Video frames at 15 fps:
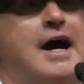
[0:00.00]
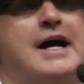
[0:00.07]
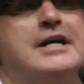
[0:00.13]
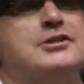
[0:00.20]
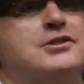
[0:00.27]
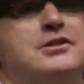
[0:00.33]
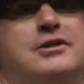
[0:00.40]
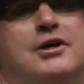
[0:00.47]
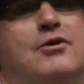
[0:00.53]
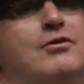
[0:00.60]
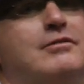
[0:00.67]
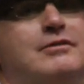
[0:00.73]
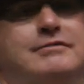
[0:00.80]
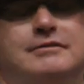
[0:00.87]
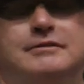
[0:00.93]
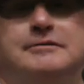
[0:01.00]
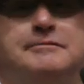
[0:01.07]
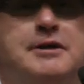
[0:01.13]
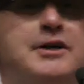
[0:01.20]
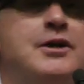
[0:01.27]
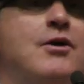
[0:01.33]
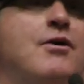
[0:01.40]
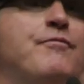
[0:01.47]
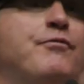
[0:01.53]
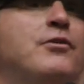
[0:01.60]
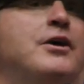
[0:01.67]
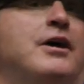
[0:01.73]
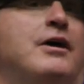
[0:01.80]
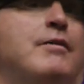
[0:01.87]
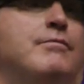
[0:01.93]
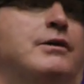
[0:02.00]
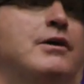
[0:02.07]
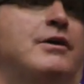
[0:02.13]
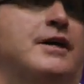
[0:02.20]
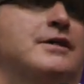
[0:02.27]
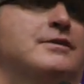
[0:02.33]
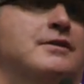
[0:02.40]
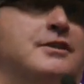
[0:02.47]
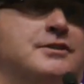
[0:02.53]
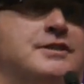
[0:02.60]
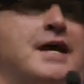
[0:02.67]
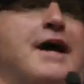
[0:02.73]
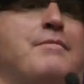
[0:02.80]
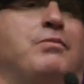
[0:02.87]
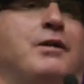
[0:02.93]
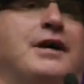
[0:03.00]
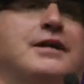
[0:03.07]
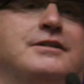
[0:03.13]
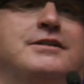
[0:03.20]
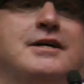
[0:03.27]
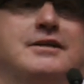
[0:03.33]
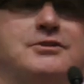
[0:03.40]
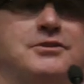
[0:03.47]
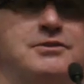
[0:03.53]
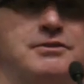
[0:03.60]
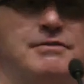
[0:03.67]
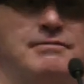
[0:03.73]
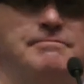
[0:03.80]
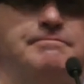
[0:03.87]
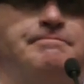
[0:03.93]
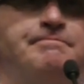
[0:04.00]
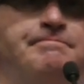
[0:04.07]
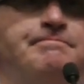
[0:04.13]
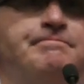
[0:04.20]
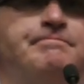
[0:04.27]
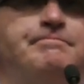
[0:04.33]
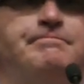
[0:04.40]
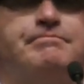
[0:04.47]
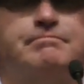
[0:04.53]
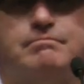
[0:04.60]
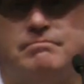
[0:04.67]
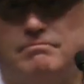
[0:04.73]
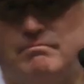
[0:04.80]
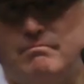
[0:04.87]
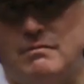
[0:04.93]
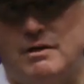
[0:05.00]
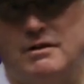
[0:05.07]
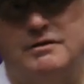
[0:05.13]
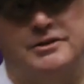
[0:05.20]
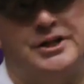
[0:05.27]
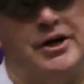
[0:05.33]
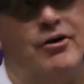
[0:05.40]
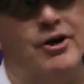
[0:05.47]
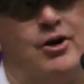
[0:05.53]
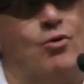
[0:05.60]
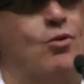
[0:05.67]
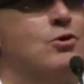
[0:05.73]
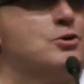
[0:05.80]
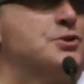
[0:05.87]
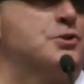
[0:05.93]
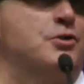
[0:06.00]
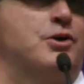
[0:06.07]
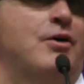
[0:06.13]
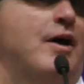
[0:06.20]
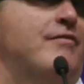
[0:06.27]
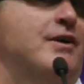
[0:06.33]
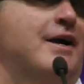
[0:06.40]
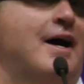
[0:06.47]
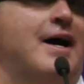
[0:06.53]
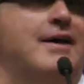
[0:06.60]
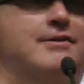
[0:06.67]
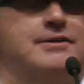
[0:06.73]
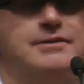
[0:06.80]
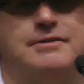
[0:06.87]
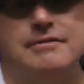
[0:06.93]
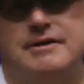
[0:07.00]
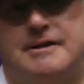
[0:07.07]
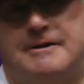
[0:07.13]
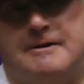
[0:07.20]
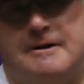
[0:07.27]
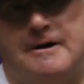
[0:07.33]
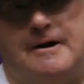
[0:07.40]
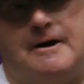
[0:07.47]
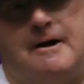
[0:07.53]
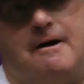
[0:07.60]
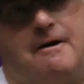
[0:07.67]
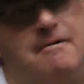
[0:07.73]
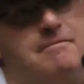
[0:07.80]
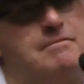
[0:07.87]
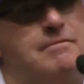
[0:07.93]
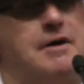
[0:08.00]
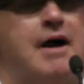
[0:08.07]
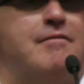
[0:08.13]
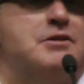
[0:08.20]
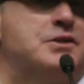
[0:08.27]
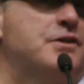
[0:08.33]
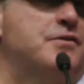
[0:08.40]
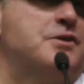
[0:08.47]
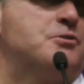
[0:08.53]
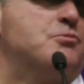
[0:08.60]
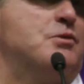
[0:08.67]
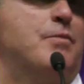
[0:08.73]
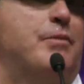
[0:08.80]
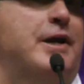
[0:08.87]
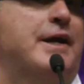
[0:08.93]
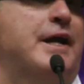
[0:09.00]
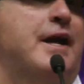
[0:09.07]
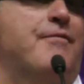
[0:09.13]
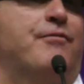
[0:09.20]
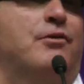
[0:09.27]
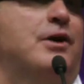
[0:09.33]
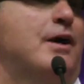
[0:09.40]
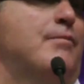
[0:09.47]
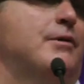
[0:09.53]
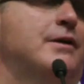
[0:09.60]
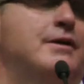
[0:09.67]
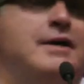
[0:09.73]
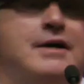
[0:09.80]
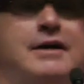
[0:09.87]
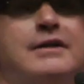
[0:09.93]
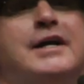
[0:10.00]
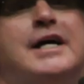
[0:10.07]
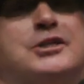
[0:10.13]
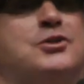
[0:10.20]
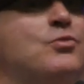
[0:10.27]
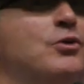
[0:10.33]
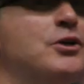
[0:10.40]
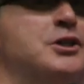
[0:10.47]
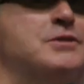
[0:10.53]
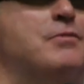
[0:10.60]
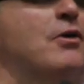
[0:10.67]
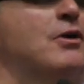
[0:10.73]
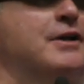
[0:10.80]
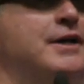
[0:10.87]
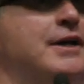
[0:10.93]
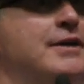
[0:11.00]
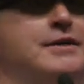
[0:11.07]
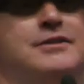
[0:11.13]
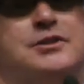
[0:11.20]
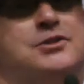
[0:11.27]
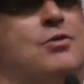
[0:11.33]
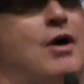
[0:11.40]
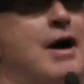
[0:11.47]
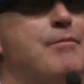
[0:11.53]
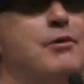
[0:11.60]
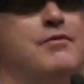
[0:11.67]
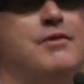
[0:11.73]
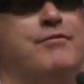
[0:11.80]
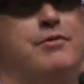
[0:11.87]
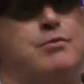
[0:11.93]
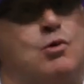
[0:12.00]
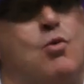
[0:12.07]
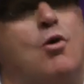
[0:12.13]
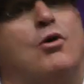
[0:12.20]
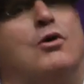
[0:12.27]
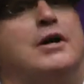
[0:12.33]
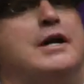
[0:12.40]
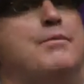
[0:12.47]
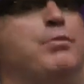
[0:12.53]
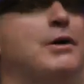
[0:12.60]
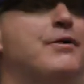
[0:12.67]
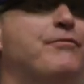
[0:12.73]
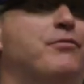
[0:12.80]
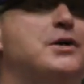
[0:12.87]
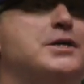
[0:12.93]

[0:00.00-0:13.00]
Yeah, his dad played in Texas. Mm-hmm. Terry Orr, so you have a guy that's... obviously, this was a big game for him, but Nick's a really smart kid. So I moved him from corner. He played